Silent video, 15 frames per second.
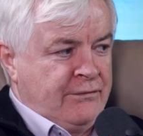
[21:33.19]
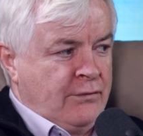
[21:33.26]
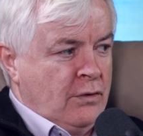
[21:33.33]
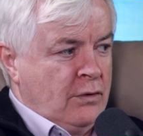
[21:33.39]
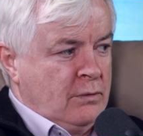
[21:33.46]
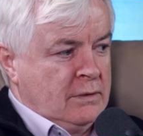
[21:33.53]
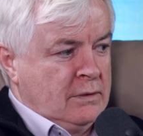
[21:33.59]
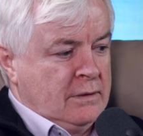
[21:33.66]
a
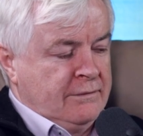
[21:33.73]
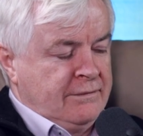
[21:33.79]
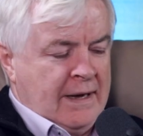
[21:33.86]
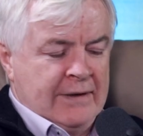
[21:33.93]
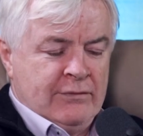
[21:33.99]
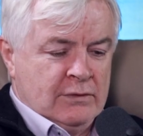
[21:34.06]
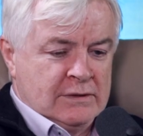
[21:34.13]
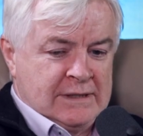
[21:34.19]

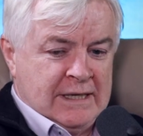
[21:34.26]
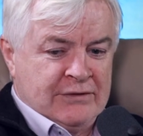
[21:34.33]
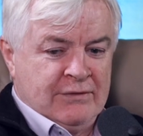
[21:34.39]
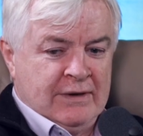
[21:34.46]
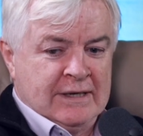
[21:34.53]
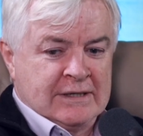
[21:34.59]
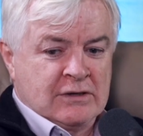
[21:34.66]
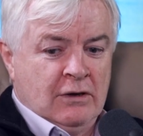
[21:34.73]

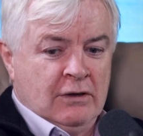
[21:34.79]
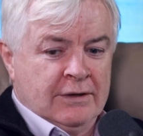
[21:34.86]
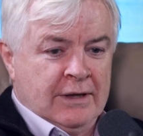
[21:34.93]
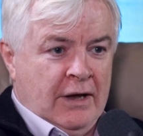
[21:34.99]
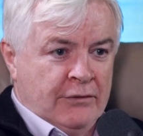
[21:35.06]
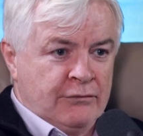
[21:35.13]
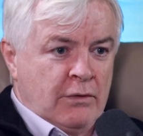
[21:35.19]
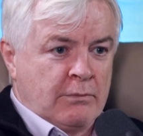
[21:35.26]
501c3. It's called
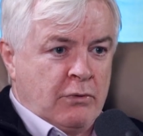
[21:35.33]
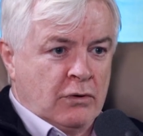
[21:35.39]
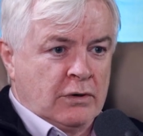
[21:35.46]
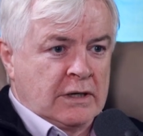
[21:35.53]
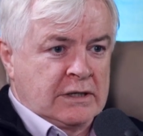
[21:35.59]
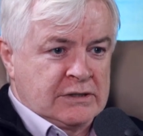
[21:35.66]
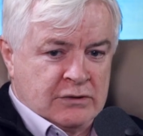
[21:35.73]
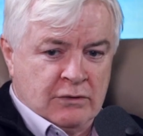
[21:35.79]
the
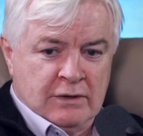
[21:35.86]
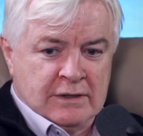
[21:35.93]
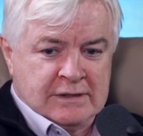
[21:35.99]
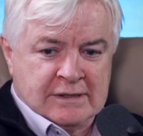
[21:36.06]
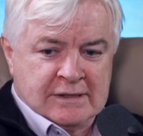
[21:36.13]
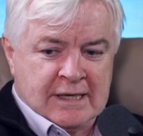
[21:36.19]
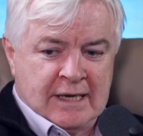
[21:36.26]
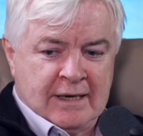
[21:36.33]
Unreported Story
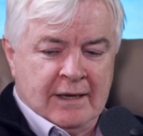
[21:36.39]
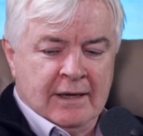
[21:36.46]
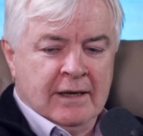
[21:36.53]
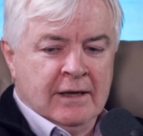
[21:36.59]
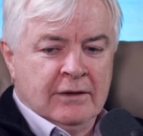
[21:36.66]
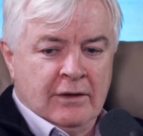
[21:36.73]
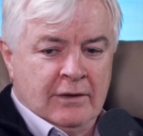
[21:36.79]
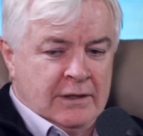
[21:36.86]
Society.
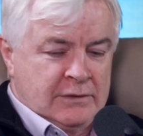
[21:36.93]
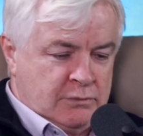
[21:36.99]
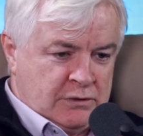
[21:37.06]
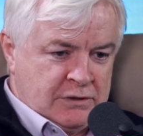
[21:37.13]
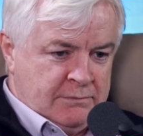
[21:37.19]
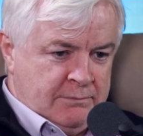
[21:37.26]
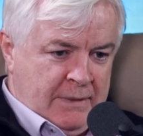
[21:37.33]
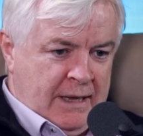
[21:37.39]
Now, this
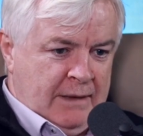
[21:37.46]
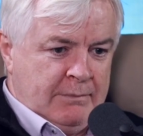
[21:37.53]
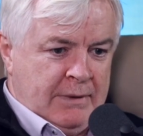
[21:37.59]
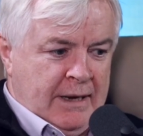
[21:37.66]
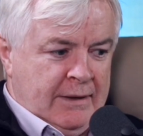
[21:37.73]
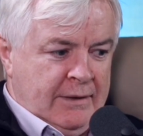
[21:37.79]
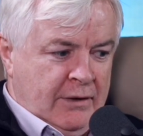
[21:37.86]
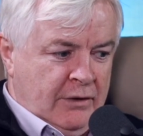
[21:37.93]
wasn't made
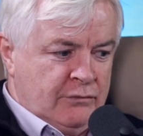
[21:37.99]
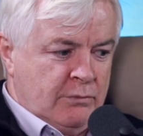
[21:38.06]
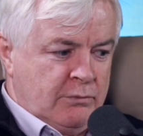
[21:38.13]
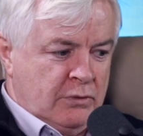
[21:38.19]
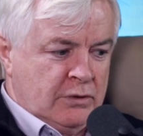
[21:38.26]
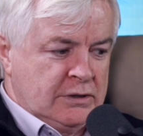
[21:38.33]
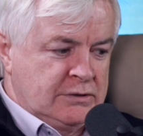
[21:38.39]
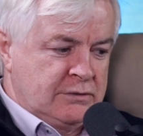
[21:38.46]
by the
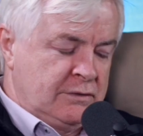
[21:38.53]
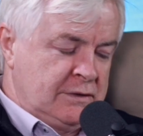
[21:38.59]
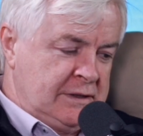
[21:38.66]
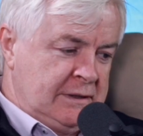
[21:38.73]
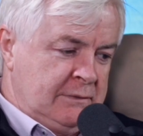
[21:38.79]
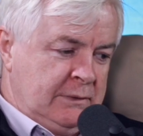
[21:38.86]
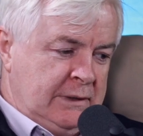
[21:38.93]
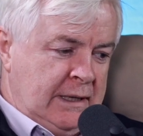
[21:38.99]
Unreported Story
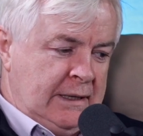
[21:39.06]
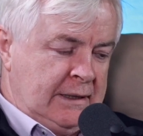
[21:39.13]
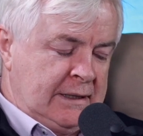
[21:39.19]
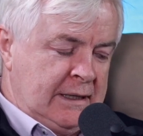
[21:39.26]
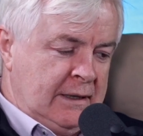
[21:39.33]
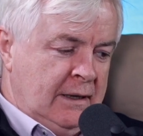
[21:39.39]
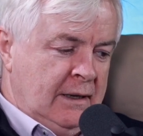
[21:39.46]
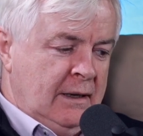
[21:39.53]

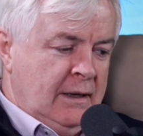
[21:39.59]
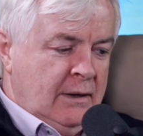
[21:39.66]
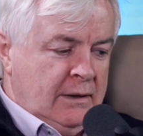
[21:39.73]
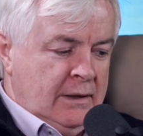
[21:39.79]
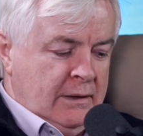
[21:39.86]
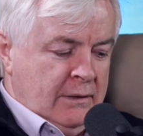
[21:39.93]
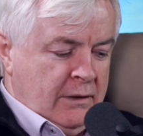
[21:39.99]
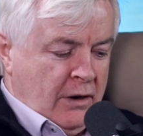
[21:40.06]

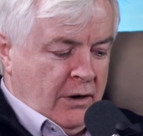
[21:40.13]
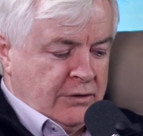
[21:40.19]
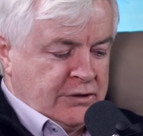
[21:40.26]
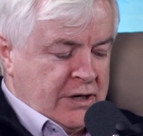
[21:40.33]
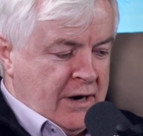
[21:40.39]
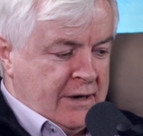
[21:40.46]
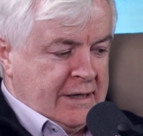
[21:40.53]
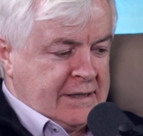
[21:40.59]
there are
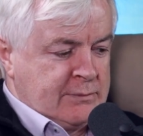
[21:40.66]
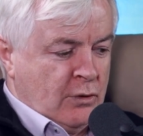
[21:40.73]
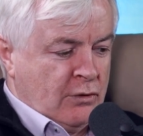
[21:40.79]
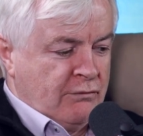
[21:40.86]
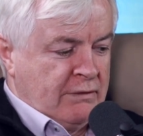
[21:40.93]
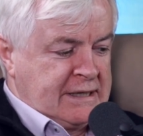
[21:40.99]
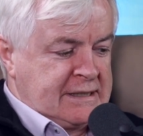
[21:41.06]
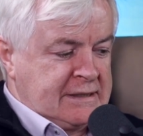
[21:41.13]
charities
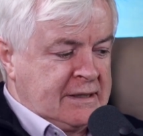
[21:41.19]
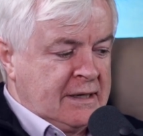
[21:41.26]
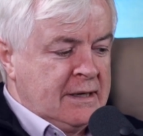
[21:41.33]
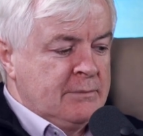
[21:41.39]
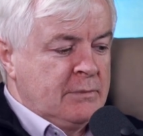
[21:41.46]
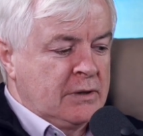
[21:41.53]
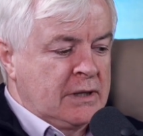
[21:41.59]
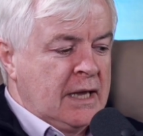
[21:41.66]
more recent,
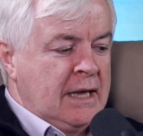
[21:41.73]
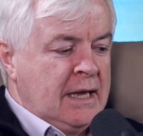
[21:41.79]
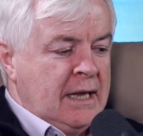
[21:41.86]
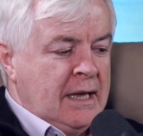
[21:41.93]
but